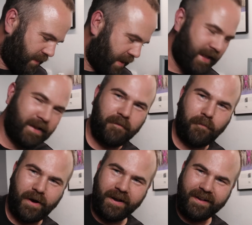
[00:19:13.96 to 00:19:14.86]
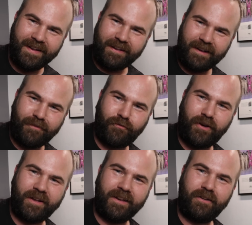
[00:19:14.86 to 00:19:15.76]
And one
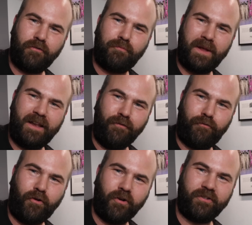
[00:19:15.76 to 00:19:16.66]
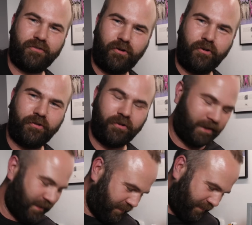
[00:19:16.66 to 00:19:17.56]
disadvantage of Pentium four is also,
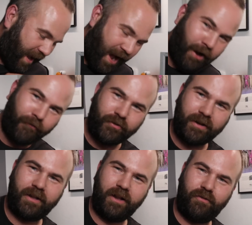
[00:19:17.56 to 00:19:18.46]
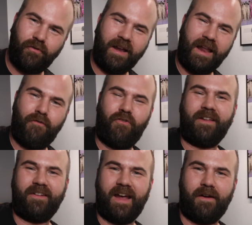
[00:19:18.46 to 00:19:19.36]
this is after the three D F
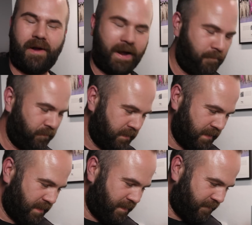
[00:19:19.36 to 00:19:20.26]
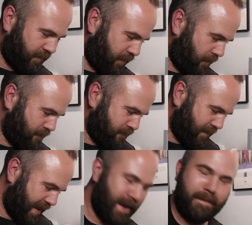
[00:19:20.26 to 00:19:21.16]
X era. So
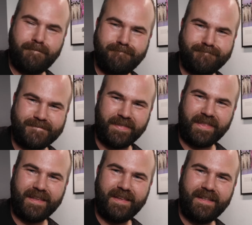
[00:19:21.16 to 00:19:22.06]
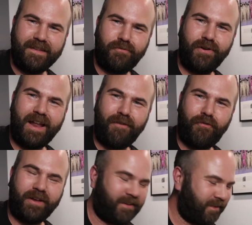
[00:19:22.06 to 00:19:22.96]
yeah, three D F
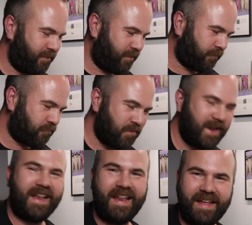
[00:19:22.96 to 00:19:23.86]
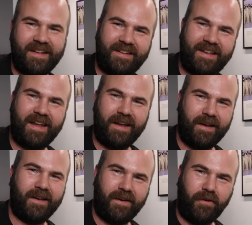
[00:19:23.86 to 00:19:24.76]
X is not really a
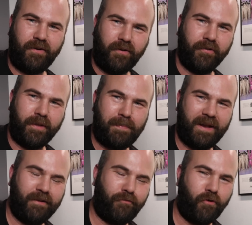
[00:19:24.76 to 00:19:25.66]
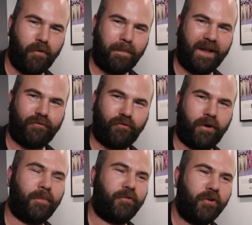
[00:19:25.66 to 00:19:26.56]
thing on the Pentium four
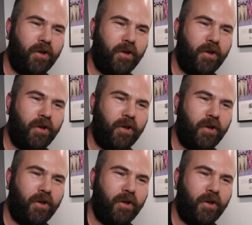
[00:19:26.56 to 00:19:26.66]
platforms.